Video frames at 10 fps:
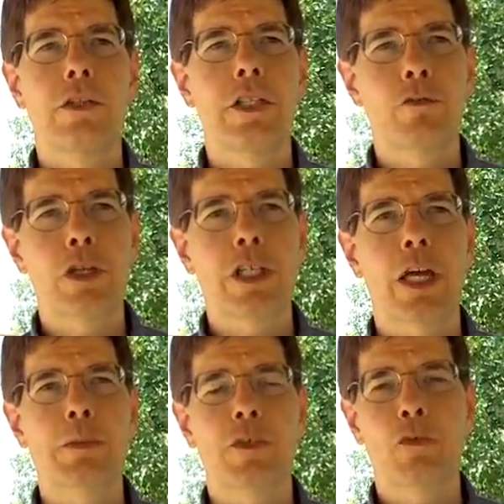different
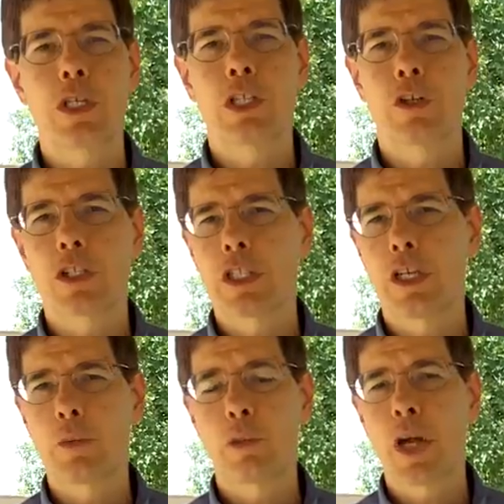types of research
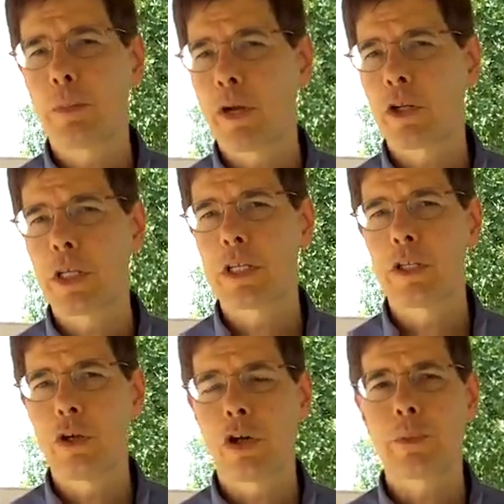done primarily
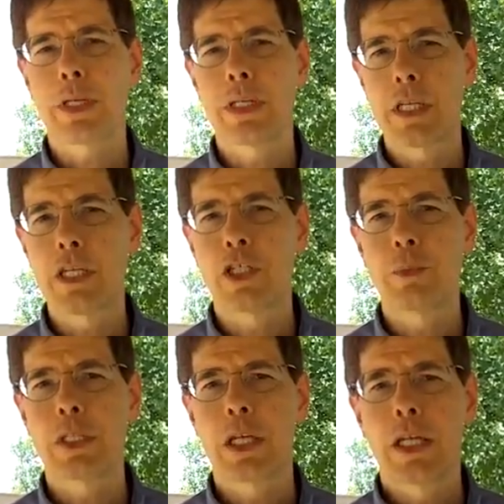in Europe and
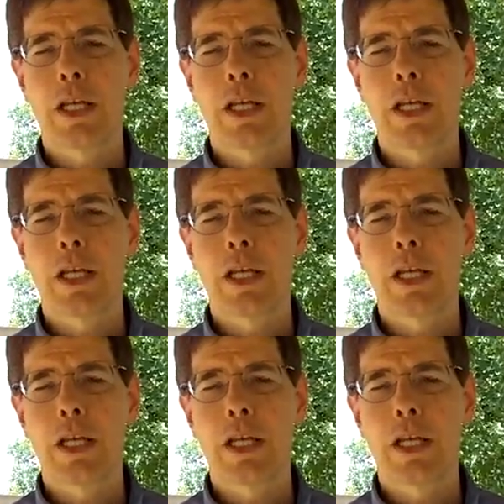Egypt